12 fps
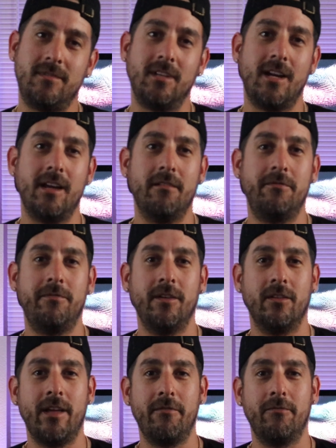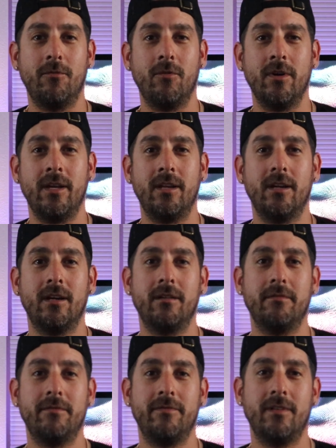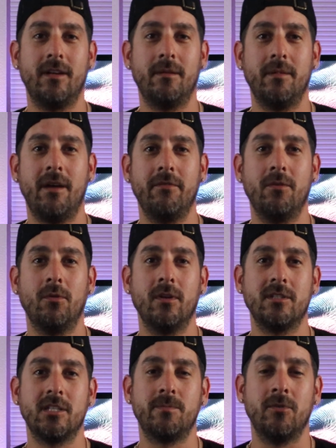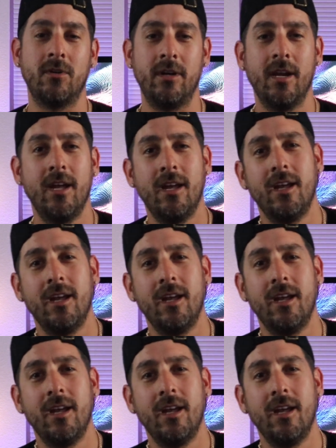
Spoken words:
kind of fill that void of having a Rolex Explorer.